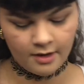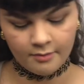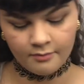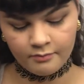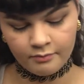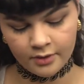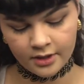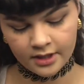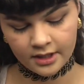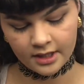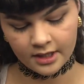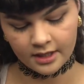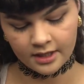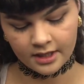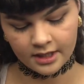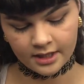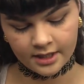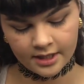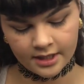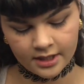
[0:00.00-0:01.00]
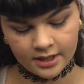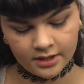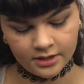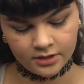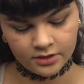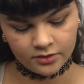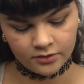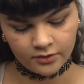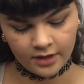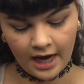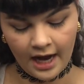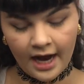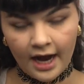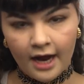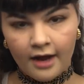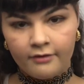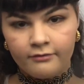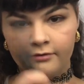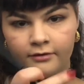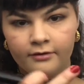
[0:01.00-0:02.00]
but I do
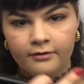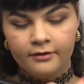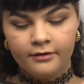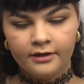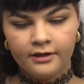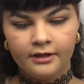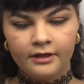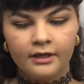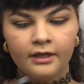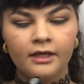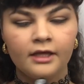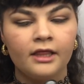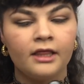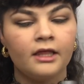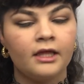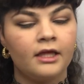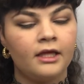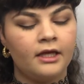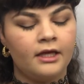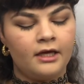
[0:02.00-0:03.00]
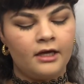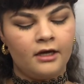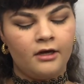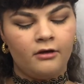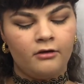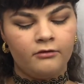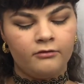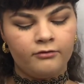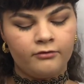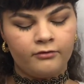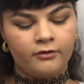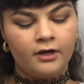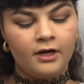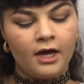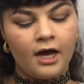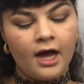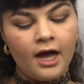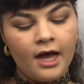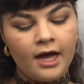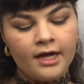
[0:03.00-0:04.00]
have the e.l.f.
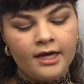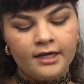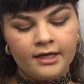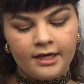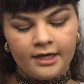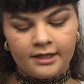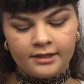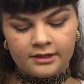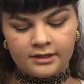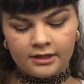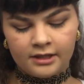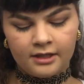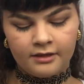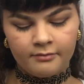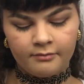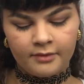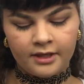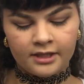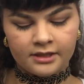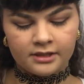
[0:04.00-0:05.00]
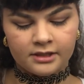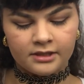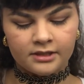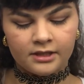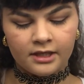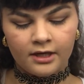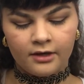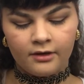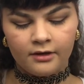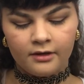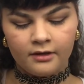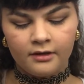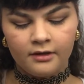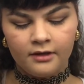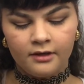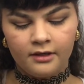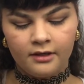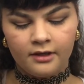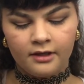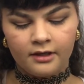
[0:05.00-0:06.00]
Eye Enhancing Mascara,
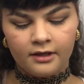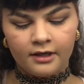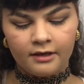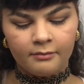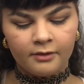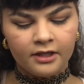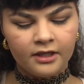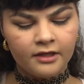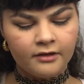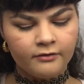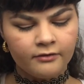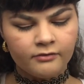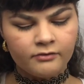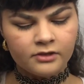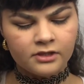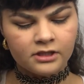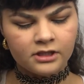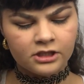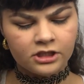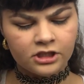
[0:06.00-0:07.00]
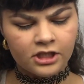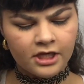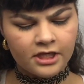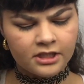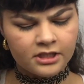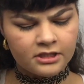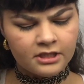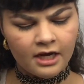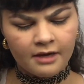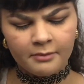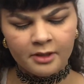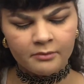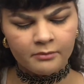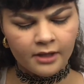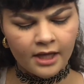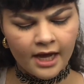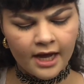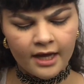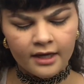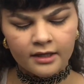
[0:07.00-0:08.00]
and I believe it was the shade Diamond
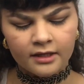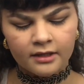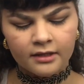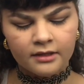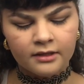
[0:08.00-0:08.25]
Black.